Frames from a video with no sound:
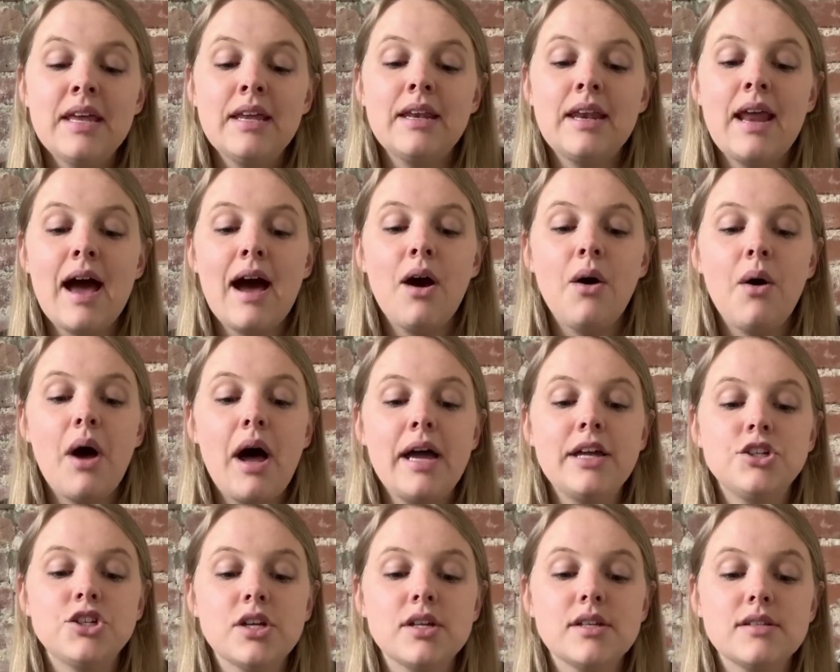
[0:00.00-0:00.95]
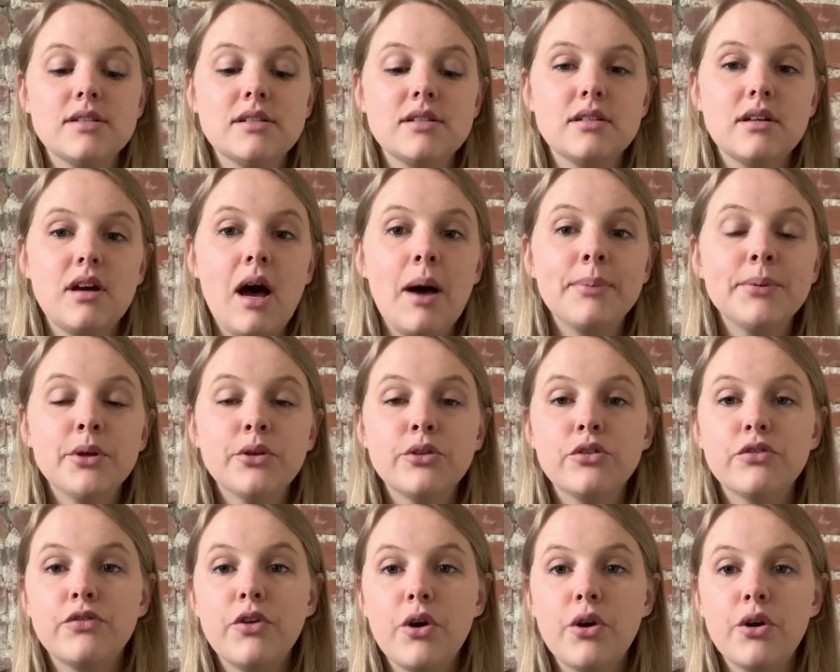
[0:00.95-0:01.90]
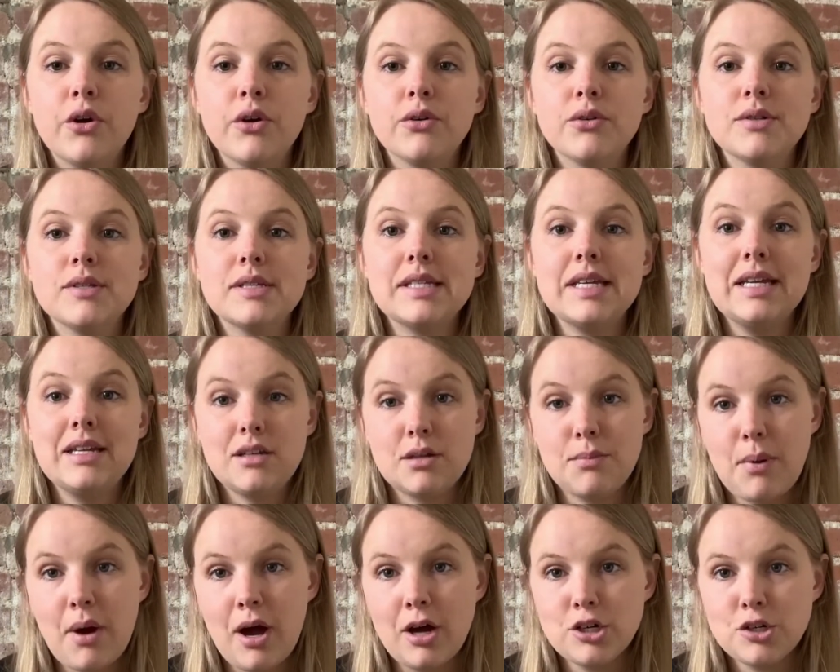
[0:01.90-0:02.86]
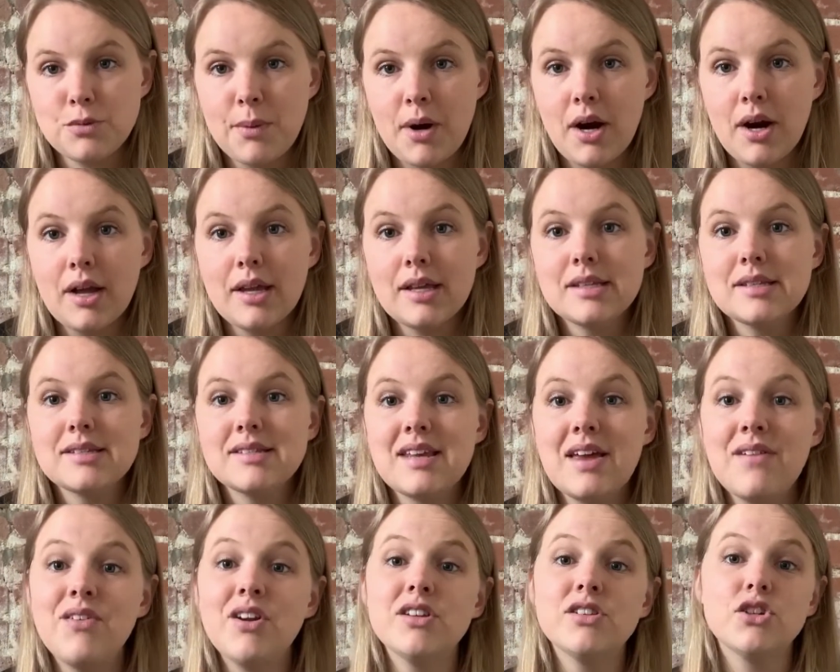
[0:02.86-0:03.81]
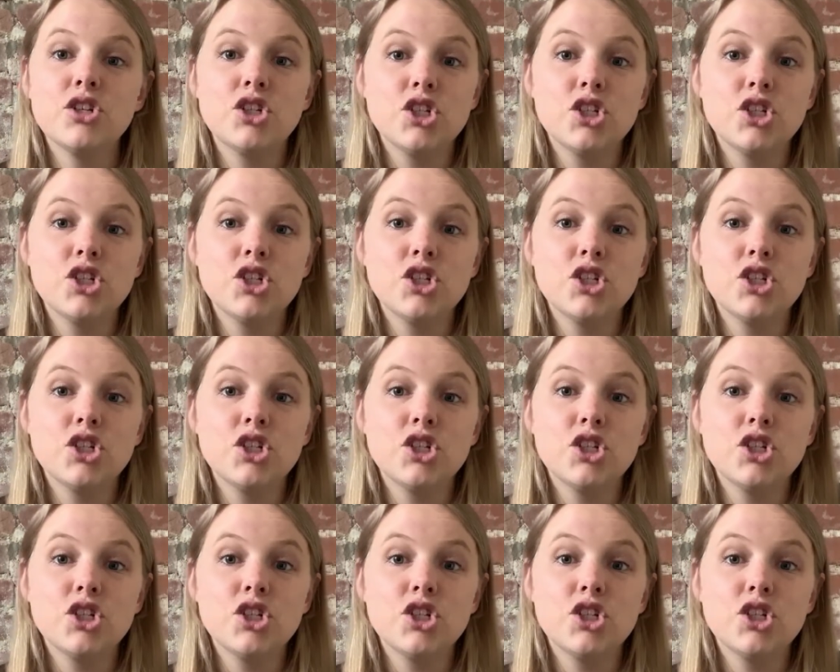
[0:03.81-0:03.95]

Now I just upload the photos into Poshmark, save it as a